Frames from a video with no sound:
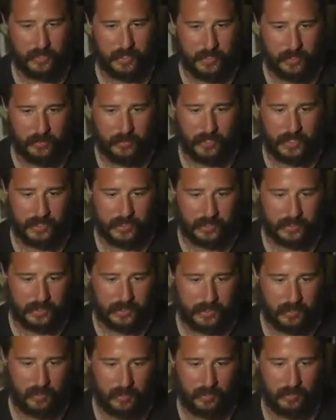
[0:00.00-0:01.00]
I don't like that they
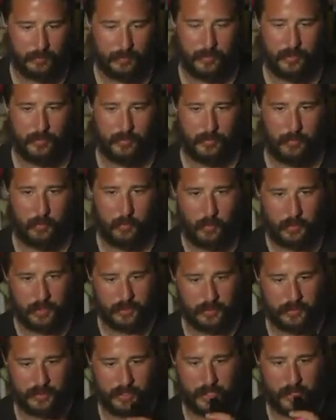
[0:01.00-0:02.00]
call themselves the
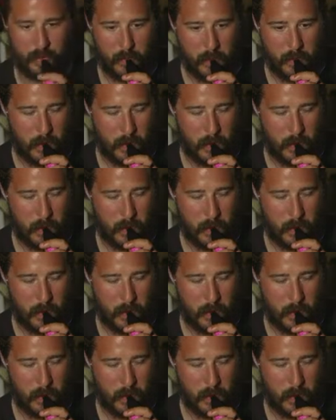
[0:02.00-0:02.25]
Warriors now.